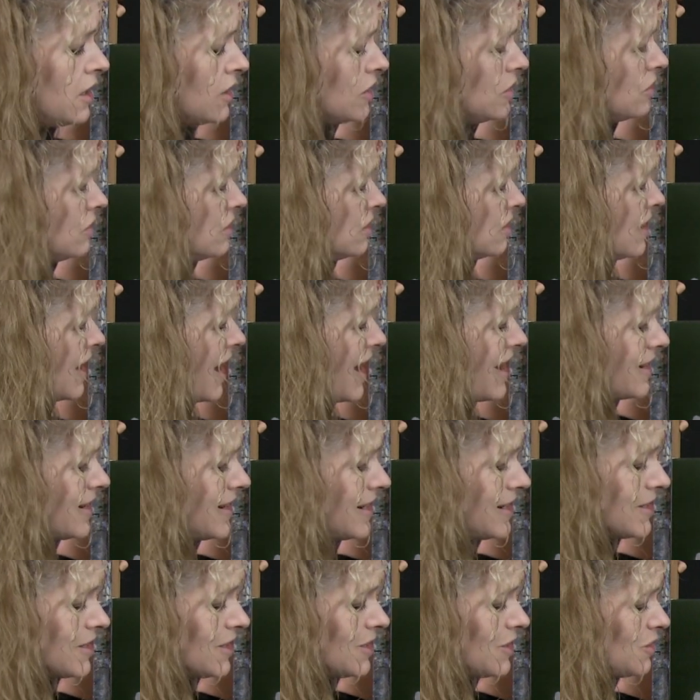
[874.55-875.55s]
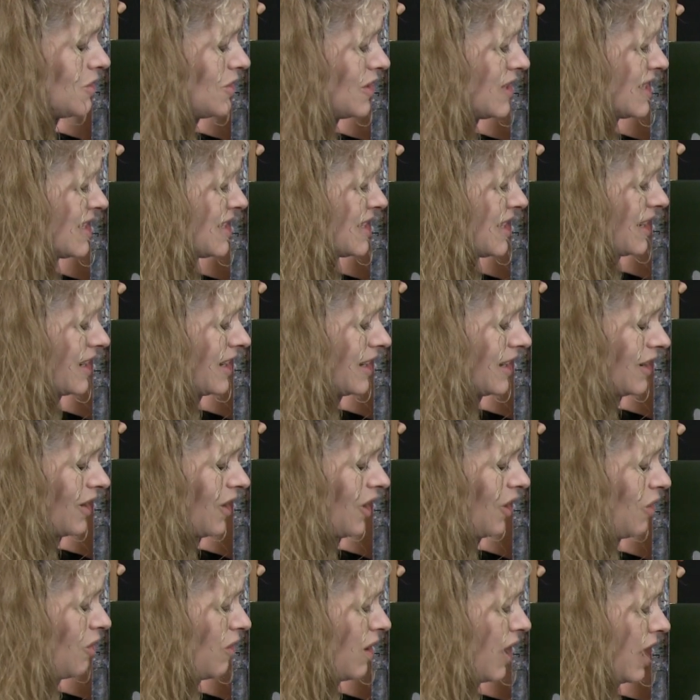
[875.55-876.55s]
You do not need to do a second
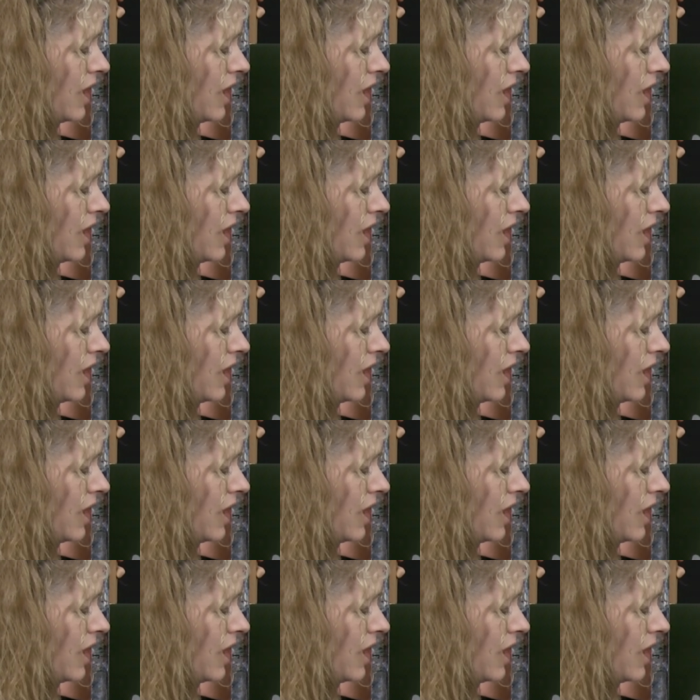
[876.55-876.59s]
coat